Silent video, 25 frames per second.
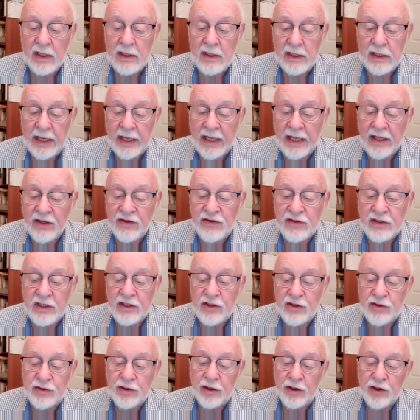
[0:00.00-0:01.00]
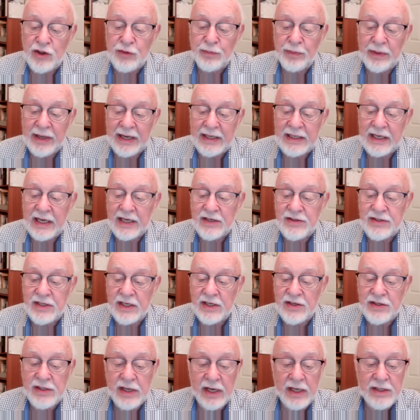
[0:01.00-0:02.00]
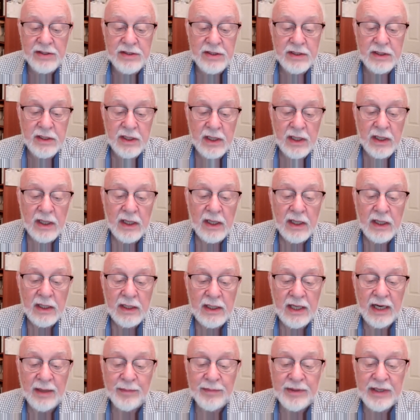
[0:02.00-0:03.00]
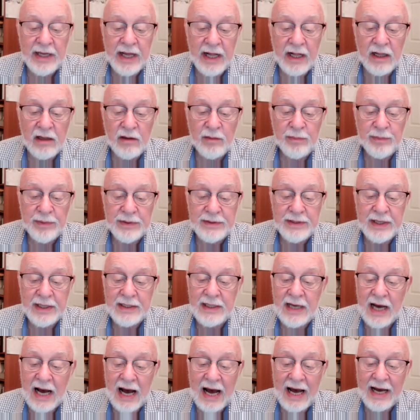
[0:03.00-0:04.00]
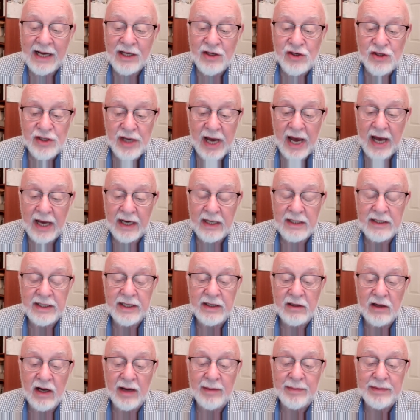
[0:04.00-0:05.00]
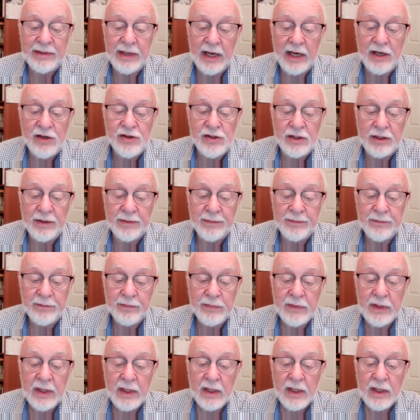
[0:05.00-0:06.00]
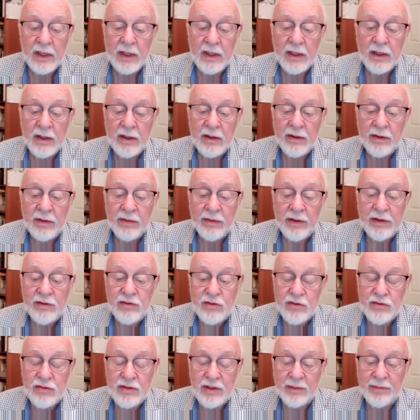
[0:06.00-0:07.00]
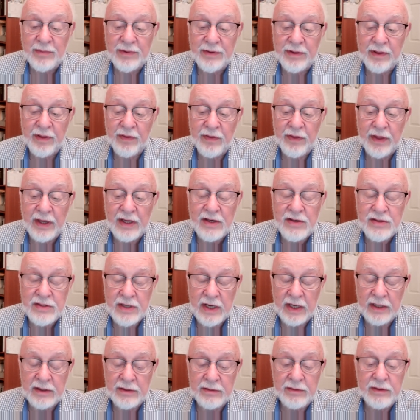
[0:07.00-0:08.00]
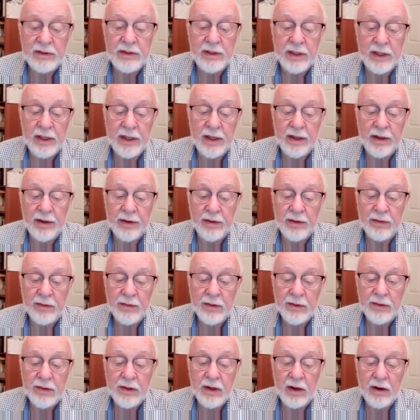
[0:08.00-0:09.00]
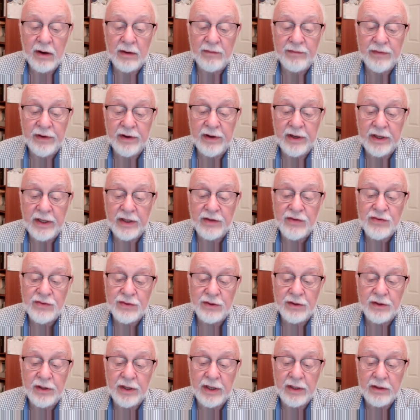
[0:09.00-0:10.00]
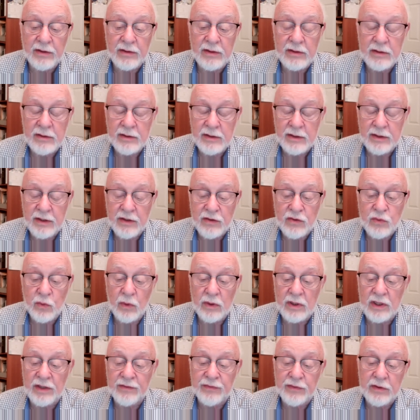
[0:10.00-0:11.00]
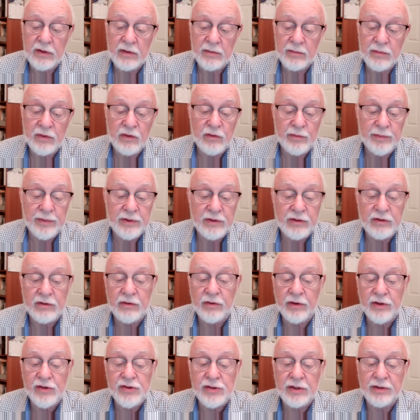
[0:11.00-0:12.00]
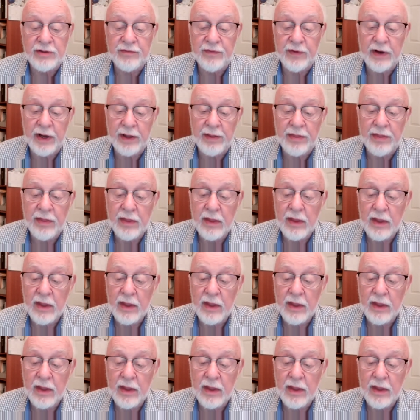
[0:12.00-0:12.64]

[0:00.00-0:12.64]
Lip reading: Instant church planting success, come and help, and then hijack a denomination. These are some of the things that are very concerning in this wonderful movement to Christian faith.